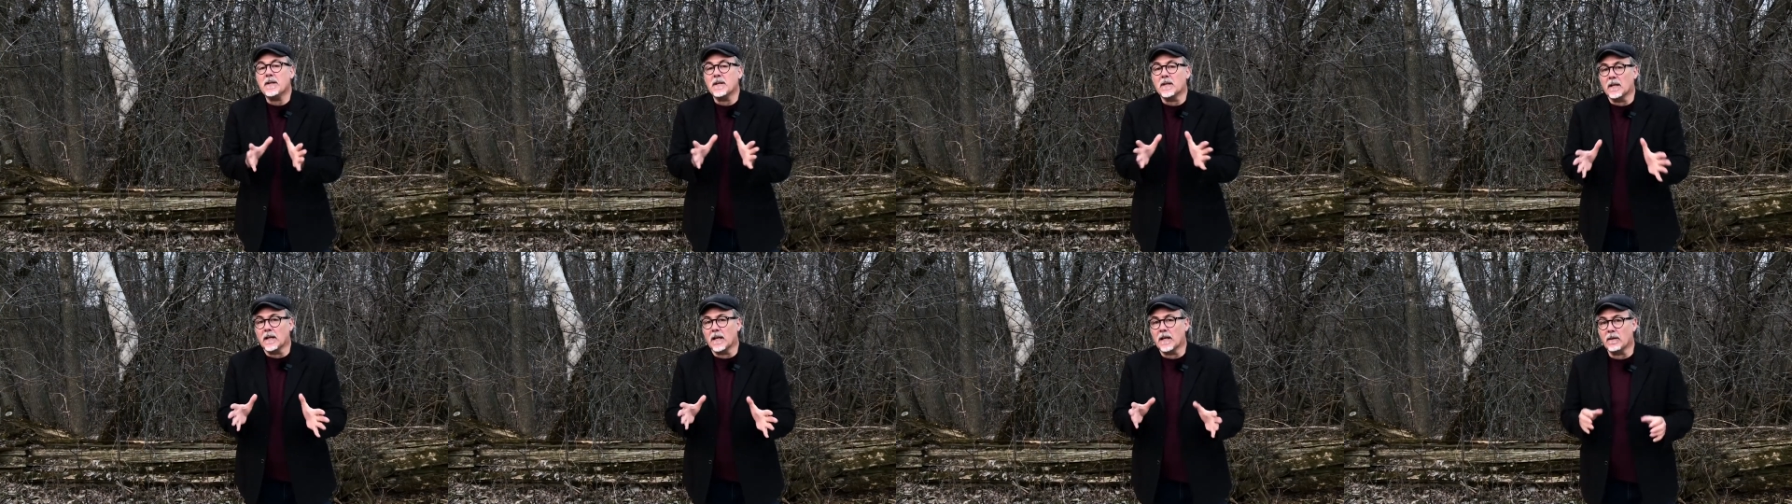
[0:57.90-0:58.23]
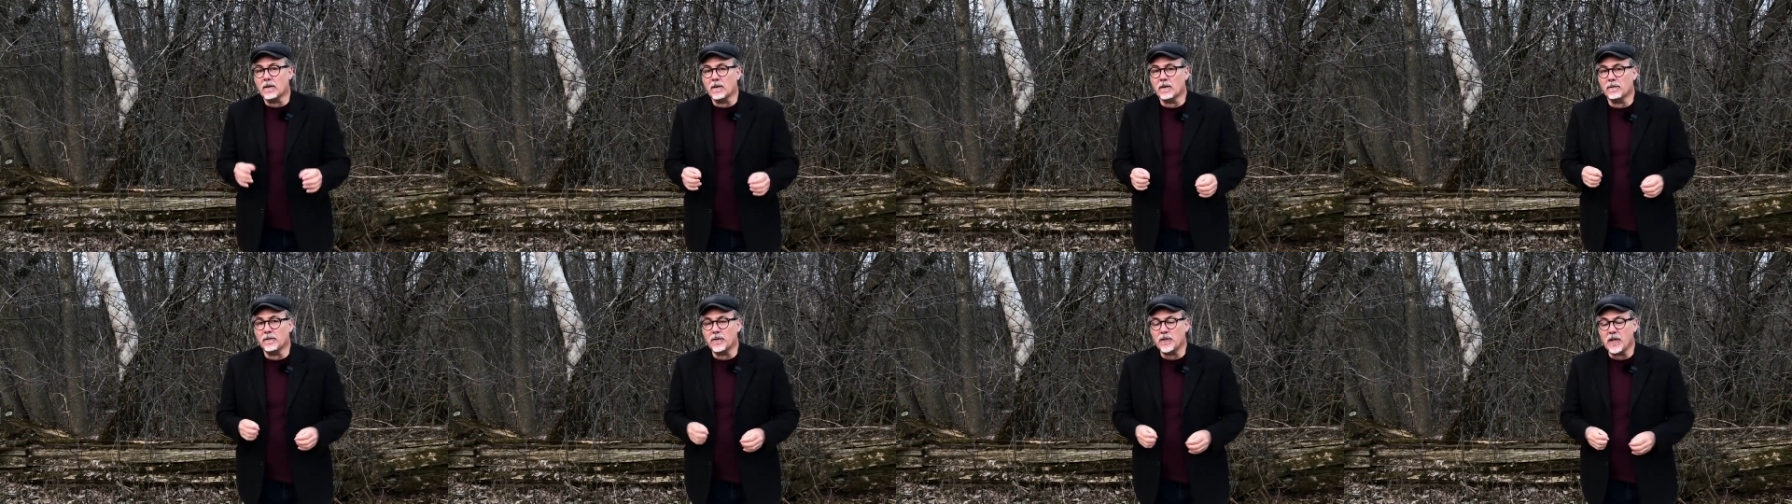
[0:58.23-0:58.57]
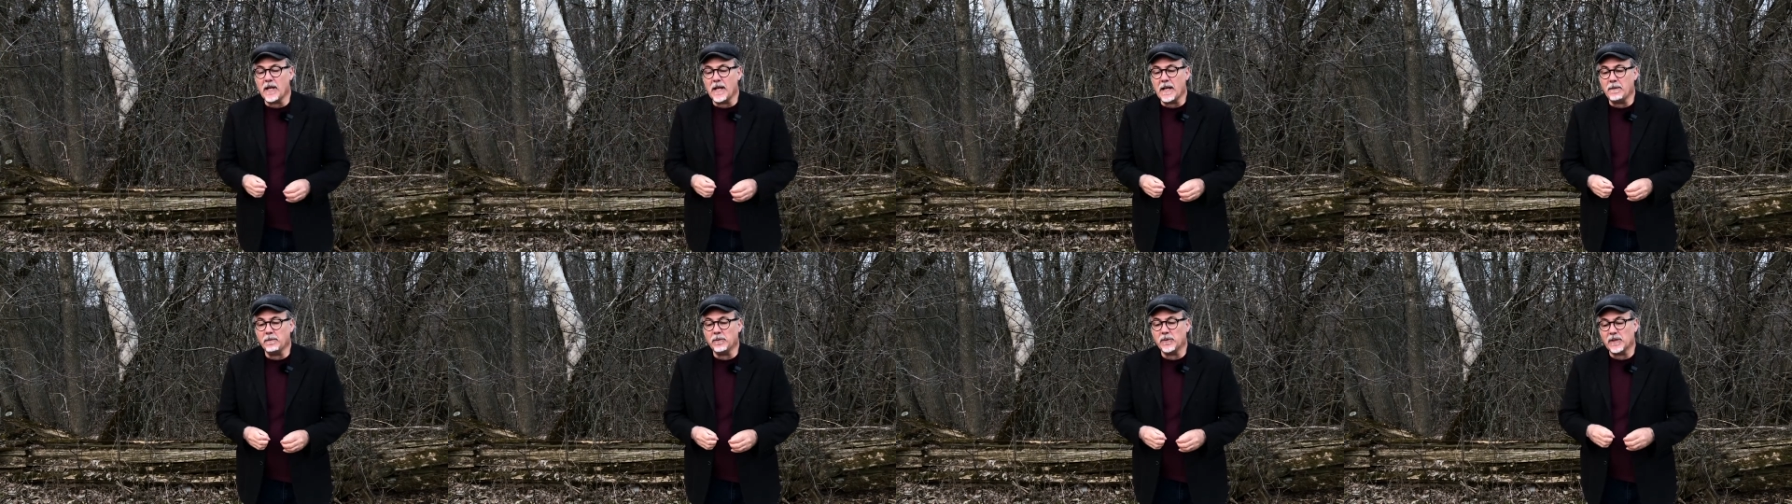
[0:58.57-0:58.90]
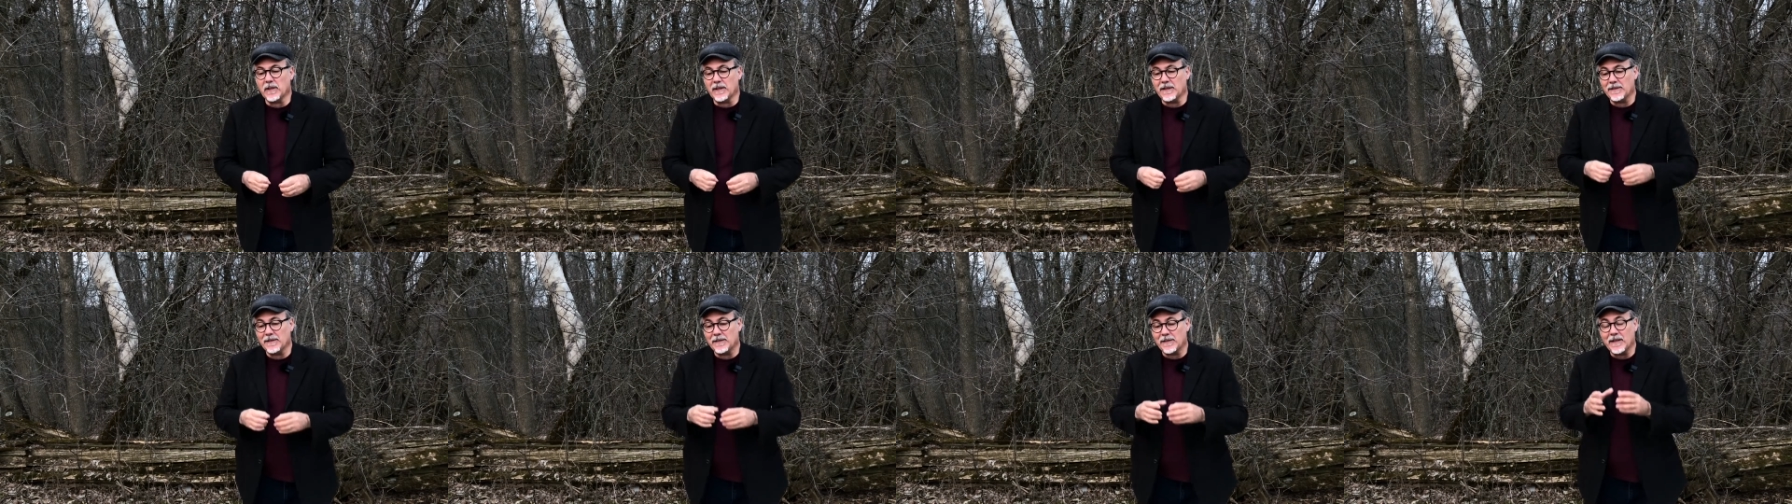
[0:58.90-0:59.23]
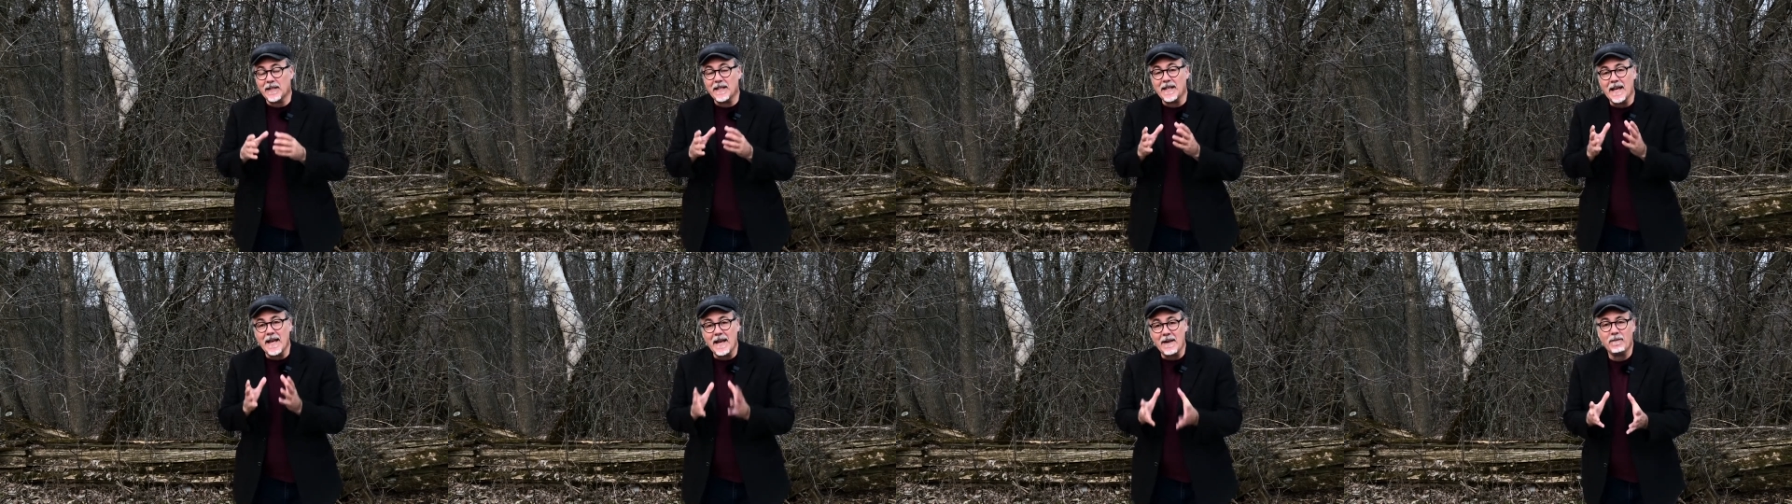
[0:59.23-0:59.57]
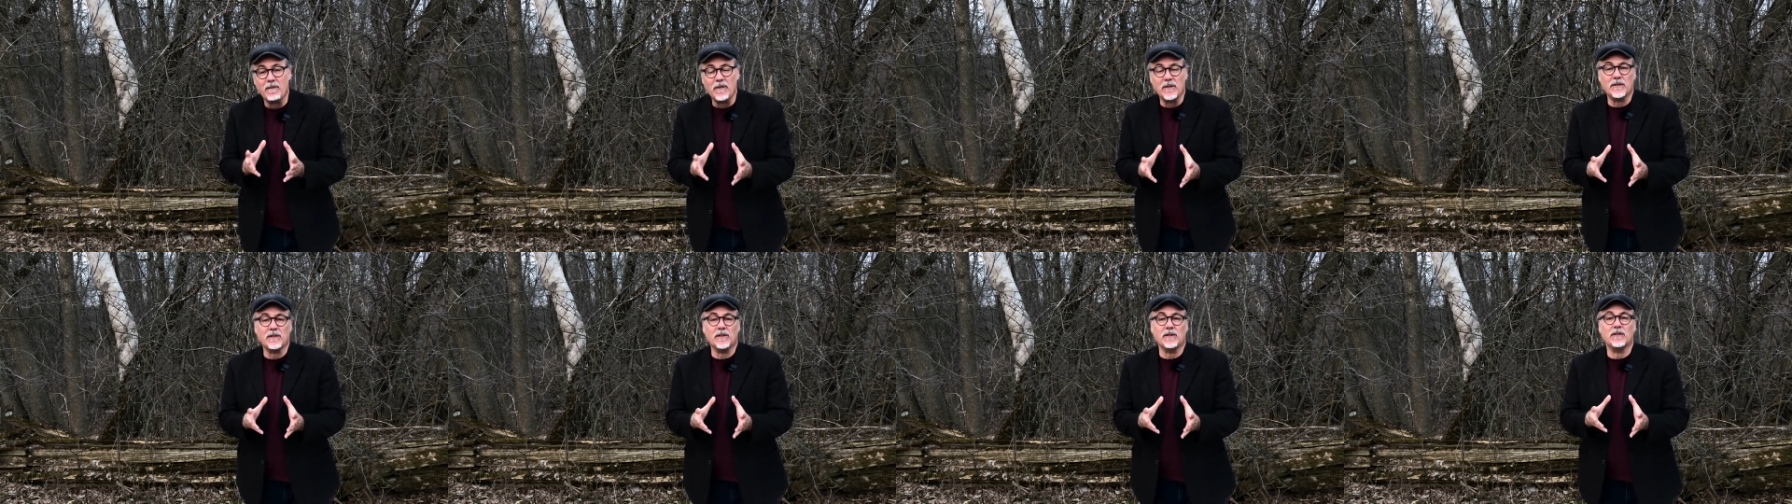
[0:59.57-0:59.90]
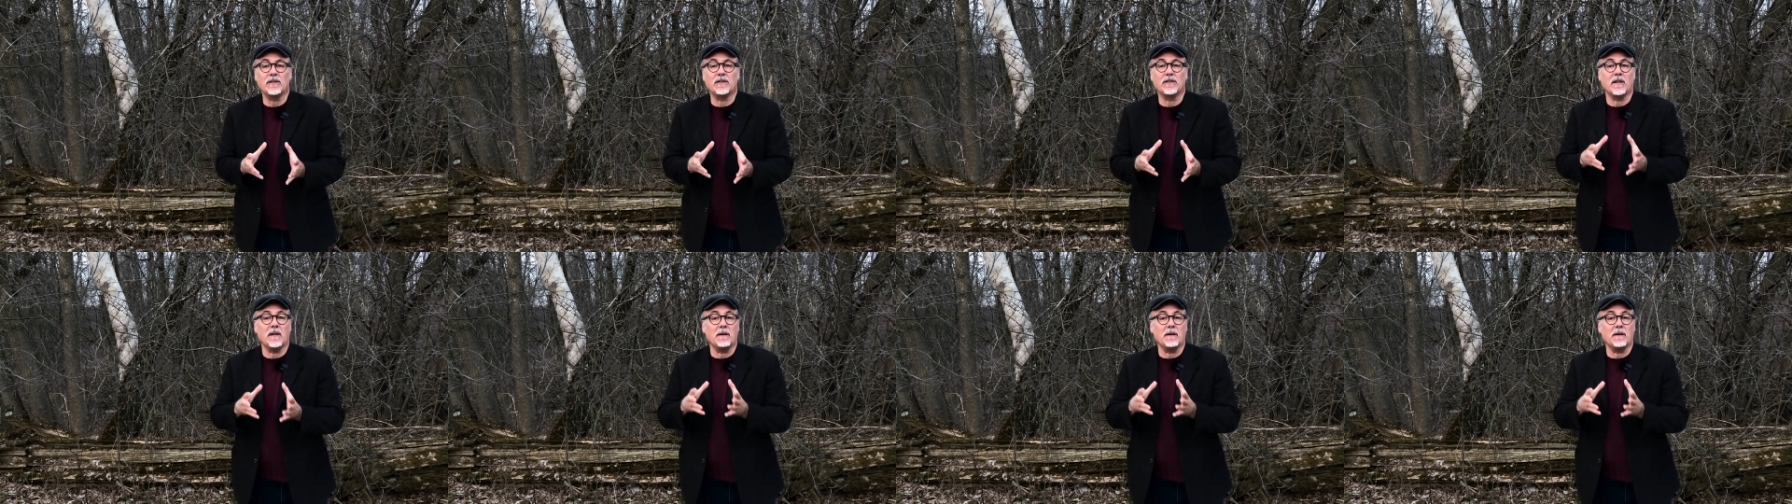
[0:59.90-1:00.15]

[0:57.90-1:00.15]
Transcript: the letter of James is the emphasis